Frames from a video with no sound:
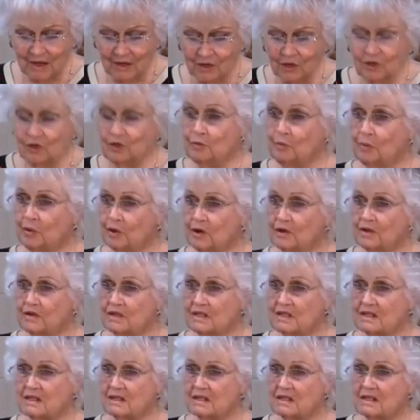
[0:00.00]
Two
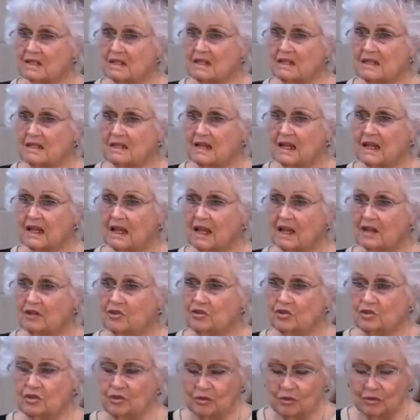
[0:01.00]
persons, he's saying,
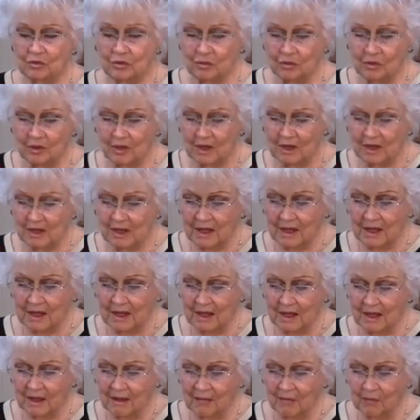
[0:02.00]
can two
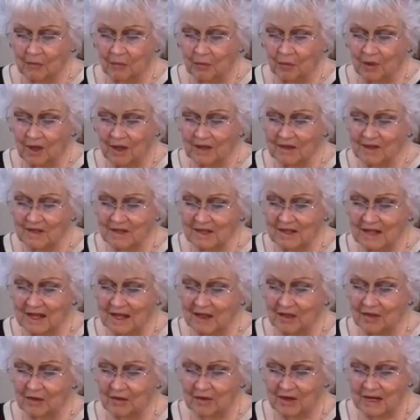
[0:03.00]
walk
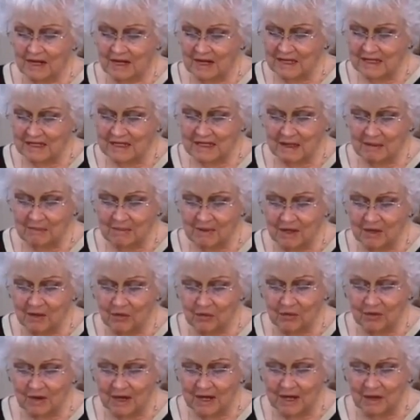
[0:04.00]
together unless they be
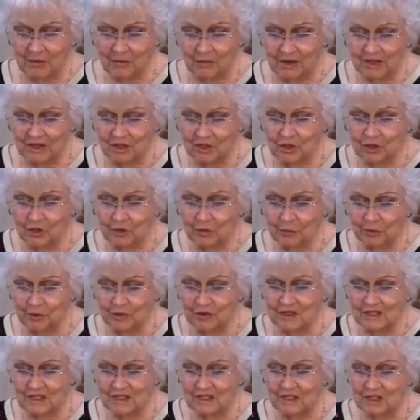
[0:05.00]
agreed? Well, it's two
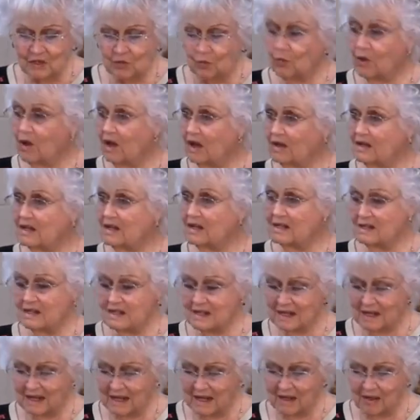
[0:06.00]
persons walking
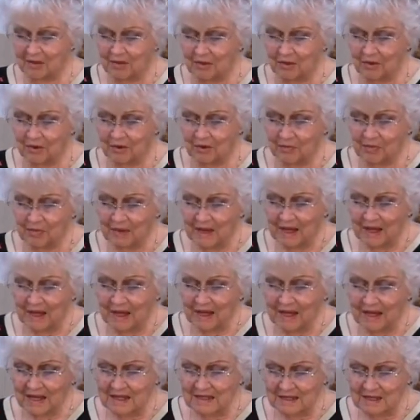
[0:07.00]
together
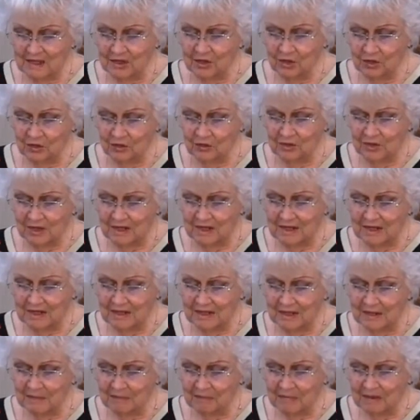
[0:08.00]
as a
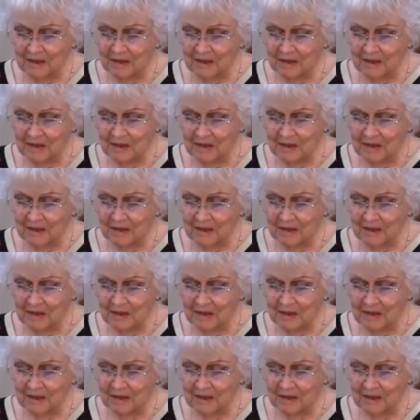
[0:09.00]
unit.